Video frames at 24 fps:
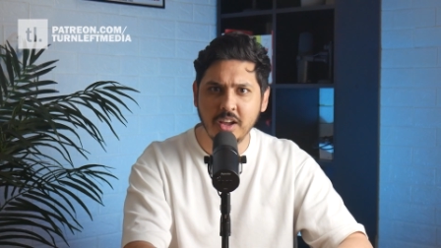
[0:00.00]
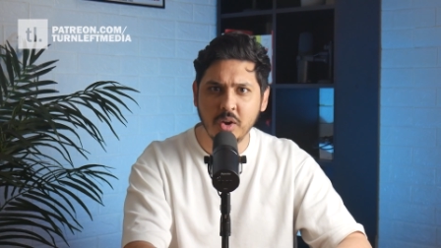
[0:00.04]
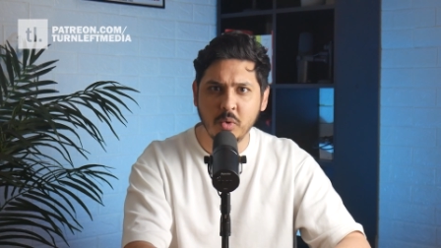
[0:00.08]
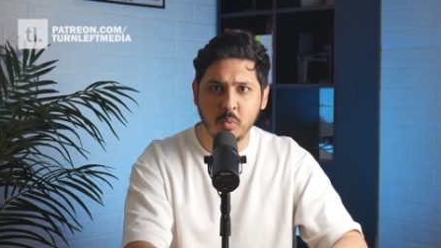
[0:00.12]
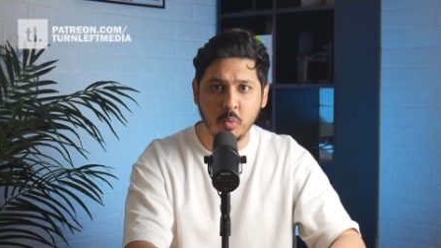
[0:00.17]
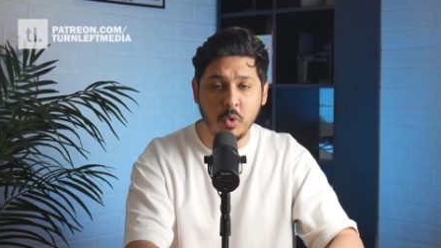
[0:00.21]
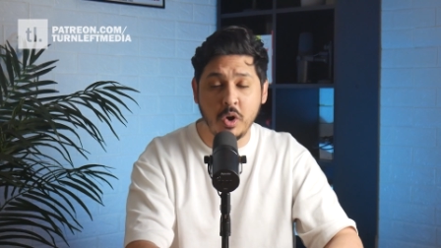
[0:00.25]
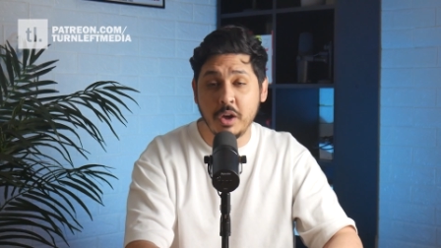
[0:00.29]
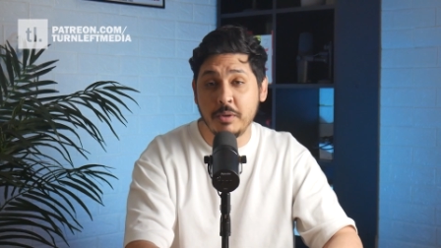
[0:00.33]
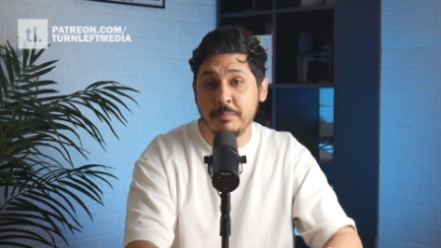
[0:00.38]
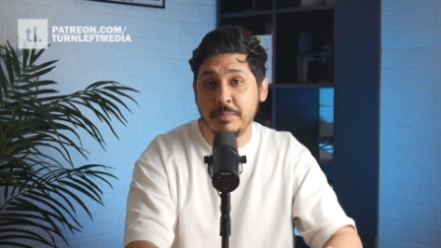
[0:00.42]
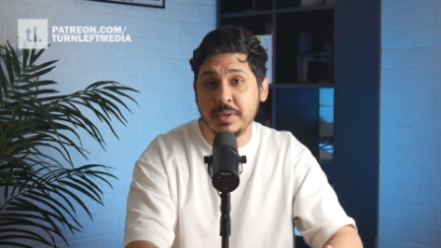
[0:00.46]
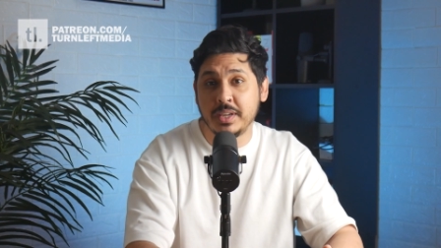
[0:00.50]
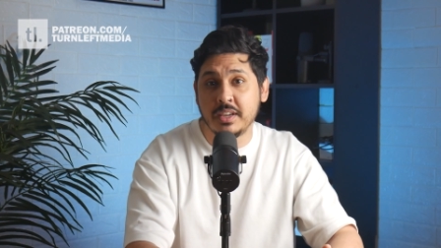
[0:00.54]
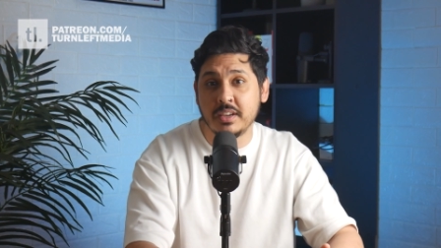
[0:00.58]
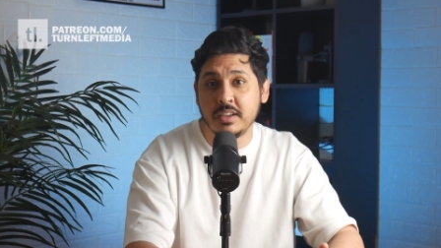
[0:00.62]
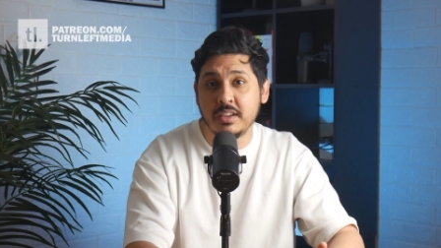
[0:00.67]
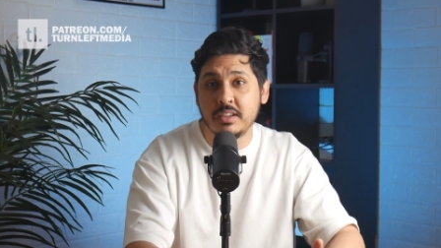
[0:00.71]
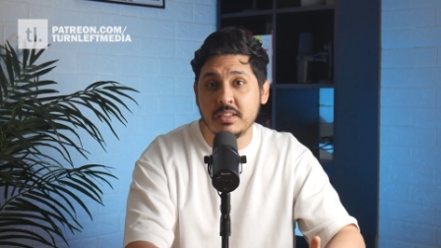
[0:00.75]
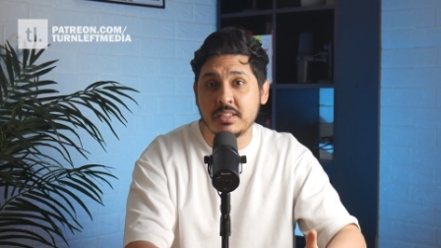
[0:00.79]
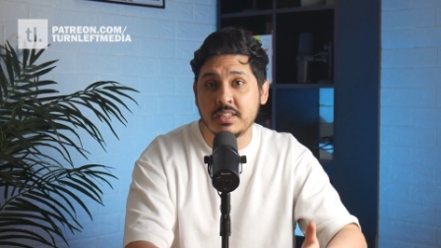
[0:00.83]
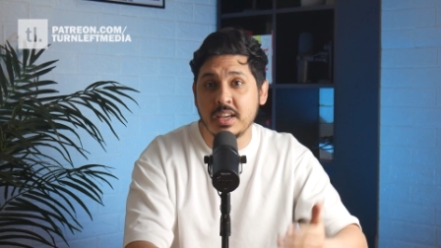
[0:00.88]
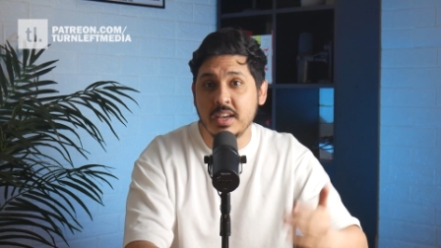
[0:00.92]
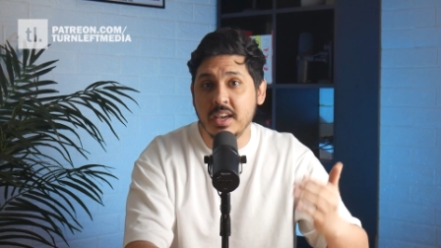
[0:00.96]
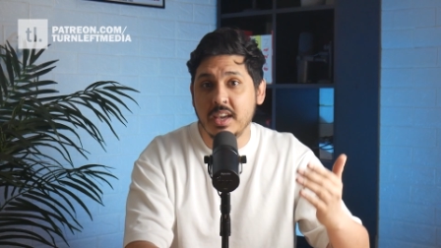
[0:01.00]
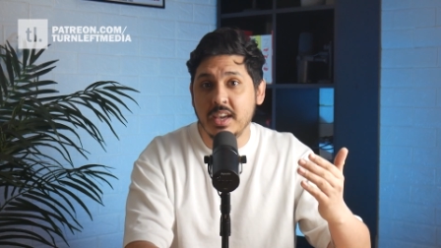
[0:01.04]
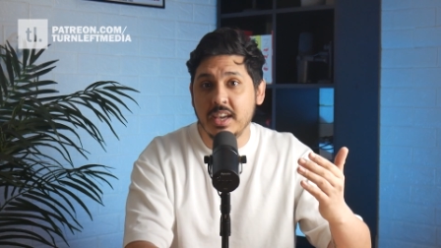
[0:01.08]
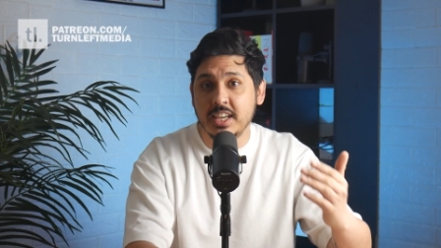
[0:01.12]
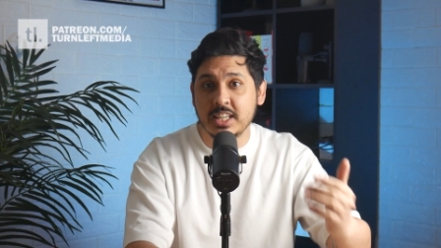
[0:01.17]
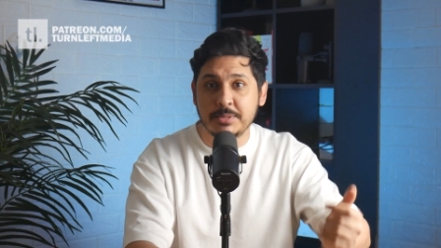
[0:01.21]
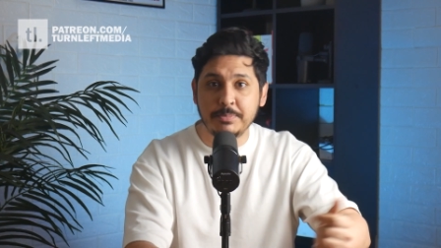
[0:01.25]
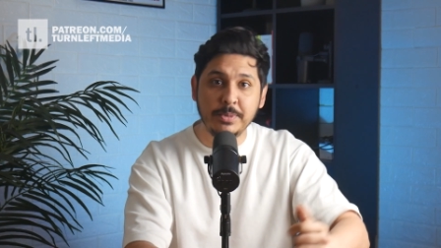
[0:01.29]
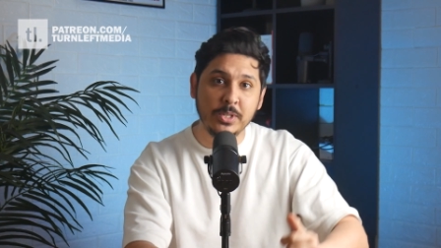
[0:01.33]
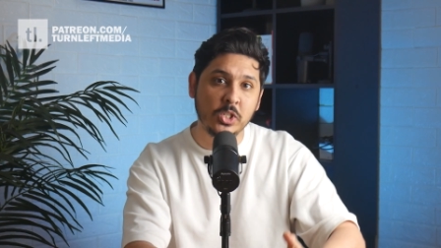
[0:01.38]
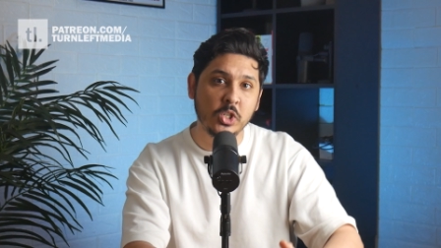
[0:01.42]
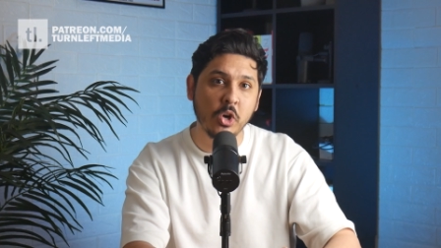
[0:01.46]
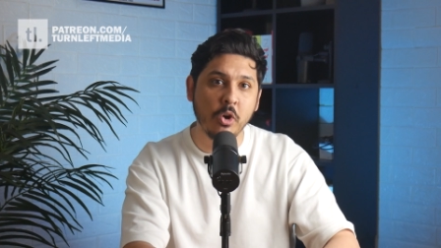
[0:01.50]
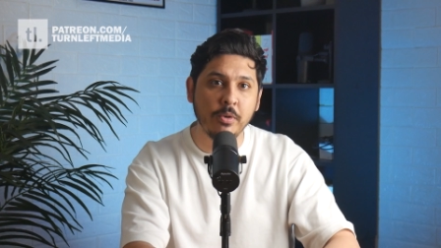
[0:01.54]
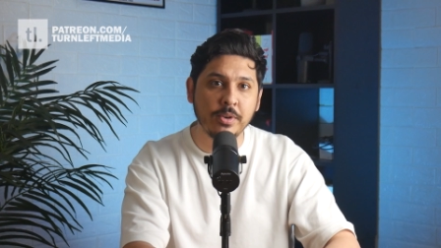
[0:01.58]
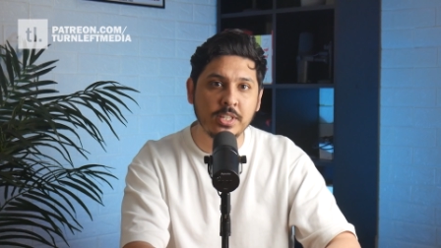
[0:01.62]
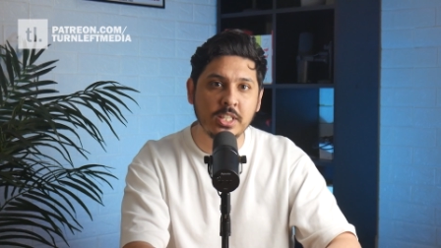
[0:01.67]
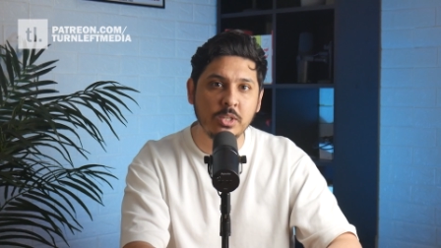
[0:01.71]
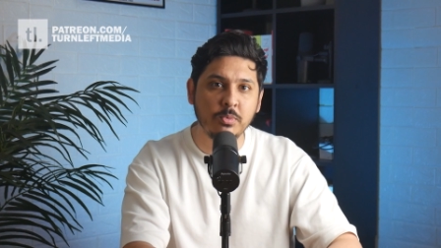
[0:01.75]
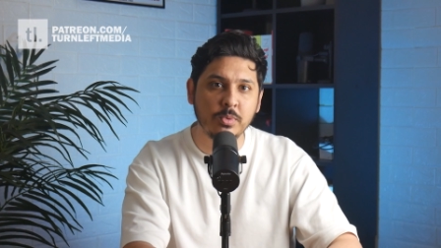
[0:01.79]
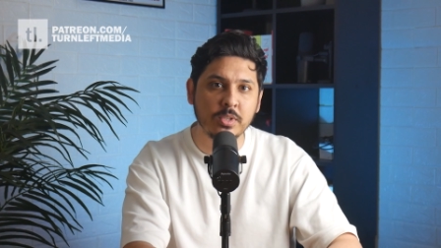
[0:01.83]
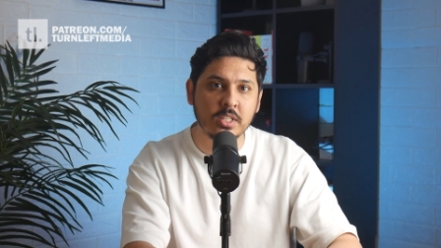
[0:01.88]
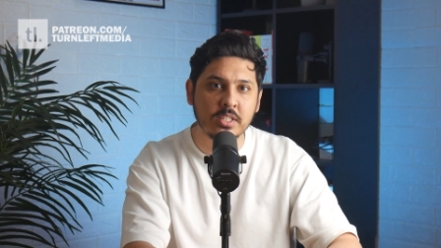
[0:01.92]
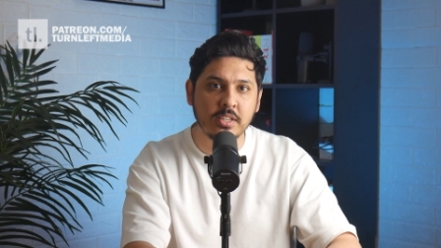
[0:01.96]
One, because his
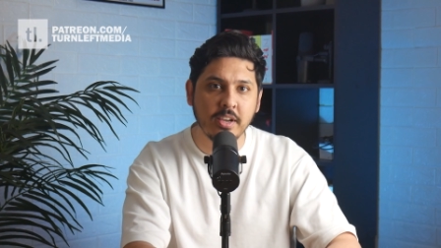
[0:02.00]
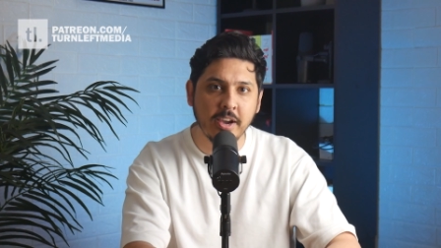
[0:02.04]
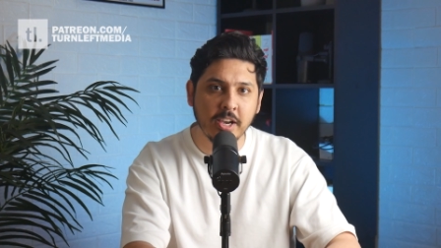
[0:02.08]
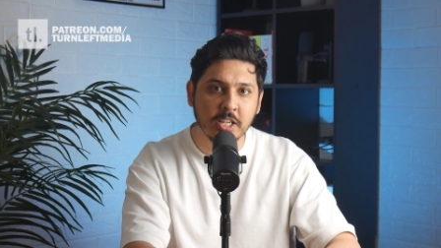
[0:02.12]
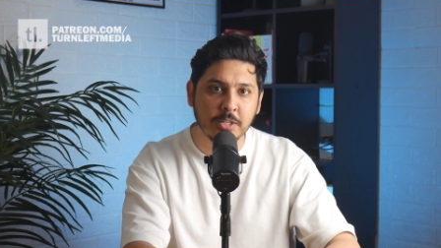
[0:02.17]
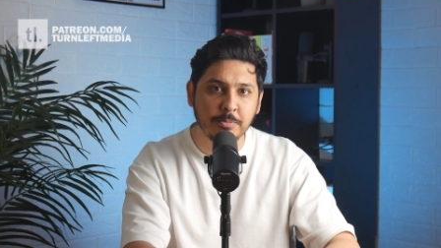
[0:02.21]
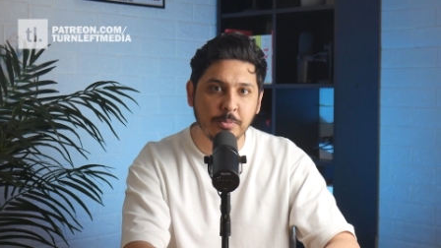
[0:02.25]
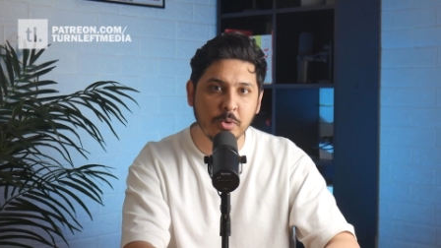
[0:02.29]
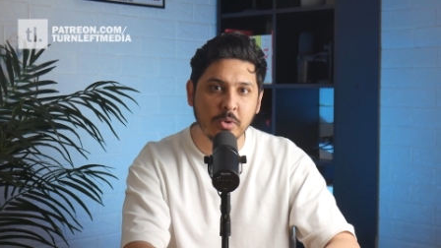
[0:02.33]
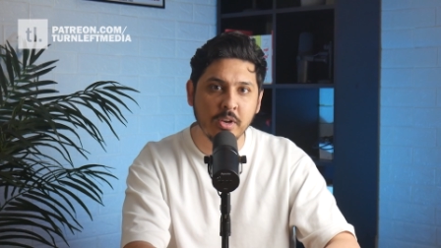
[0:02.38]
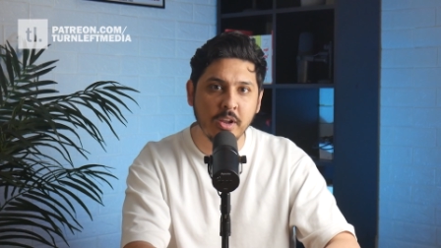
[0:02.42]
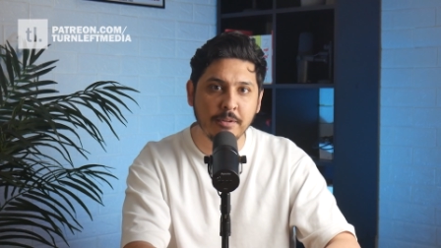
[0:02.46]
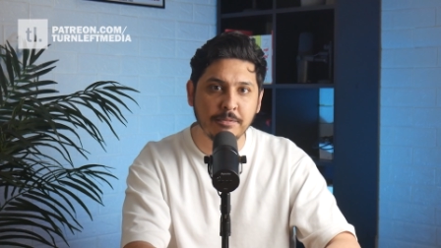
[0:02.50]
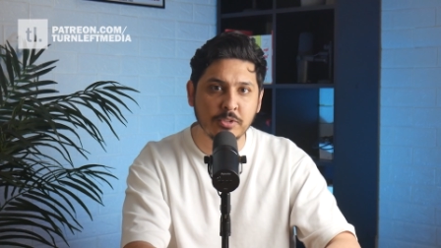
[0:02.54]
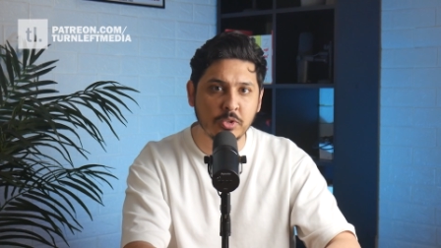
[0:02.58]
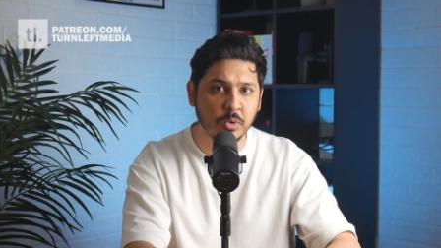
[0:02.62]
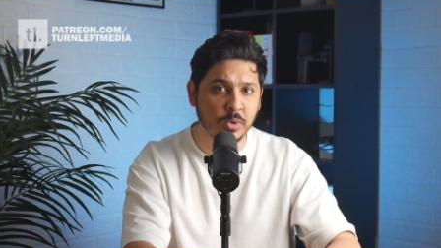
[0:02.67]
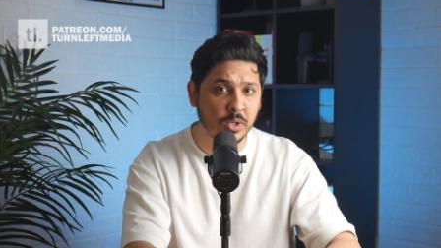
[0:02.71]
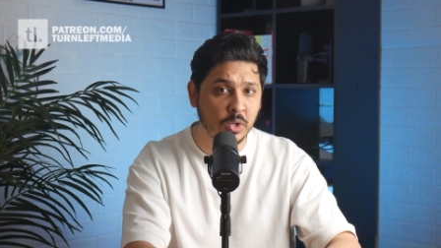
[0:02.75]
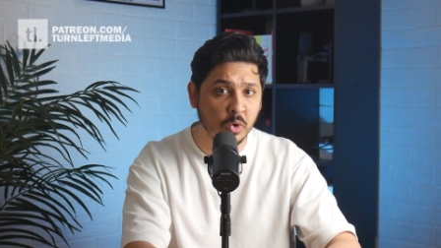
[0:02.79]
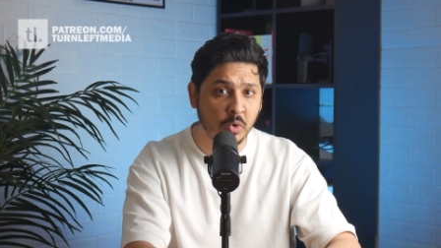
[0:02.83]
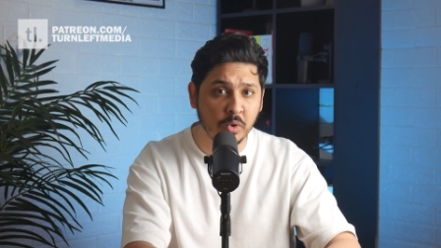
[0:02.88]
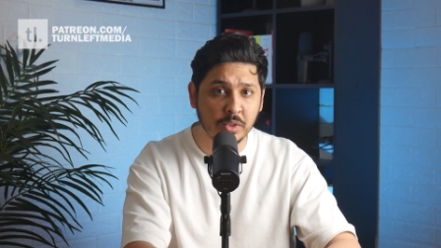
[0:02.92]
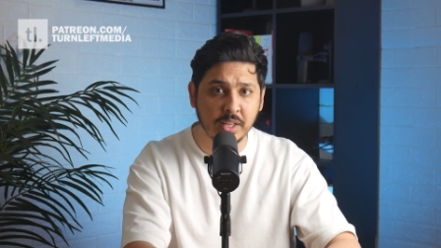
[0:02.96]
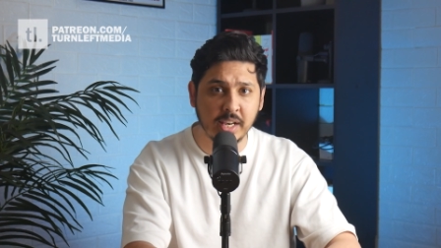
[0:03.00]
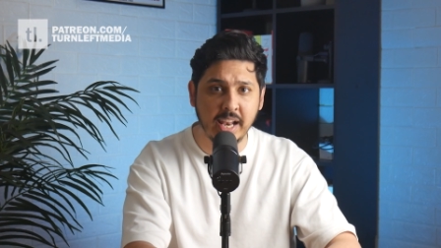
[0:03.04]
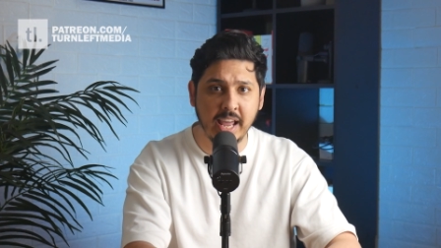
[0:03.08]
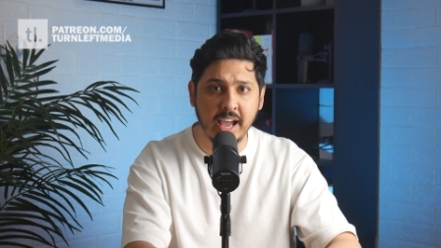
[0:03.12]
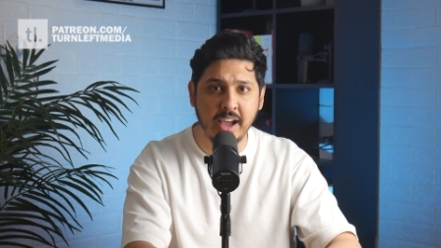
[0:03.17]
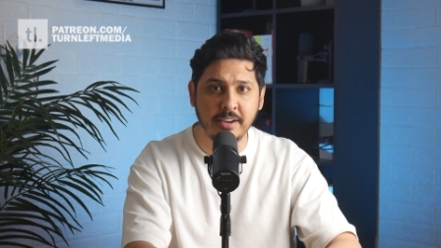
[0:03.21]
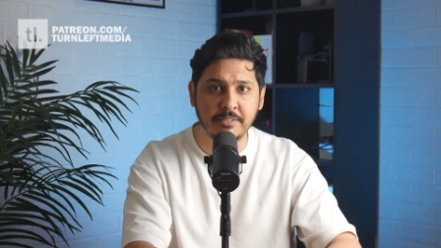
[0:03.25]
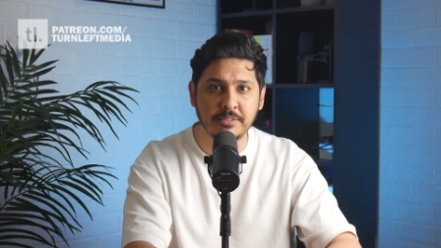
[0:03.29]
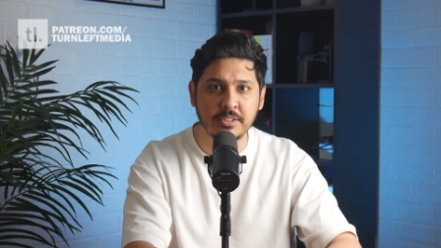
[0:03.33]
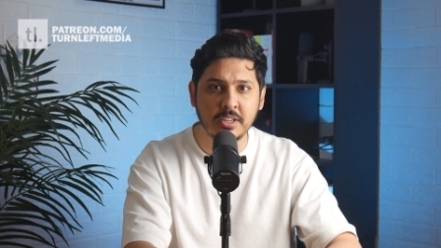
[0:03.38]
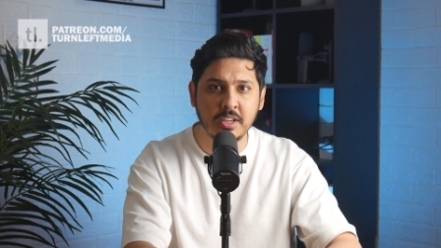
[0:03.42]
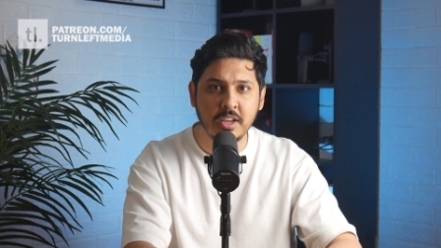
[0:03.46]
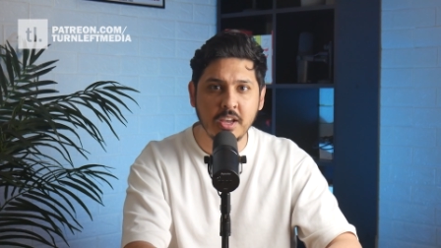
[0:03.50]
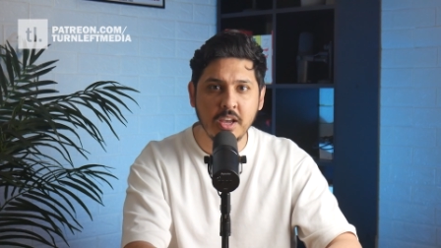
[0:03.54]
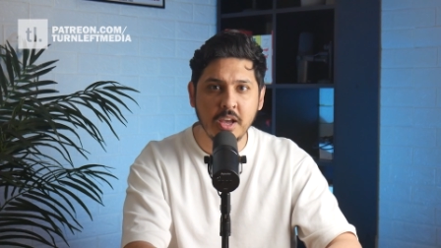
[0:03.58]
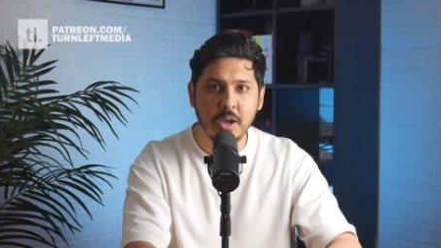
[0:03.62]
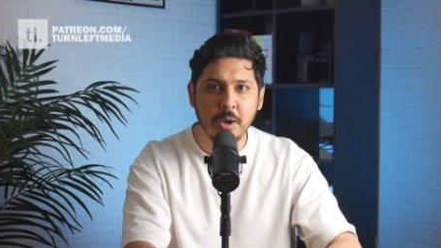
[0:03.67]
majority was sizable enough to ignore the left,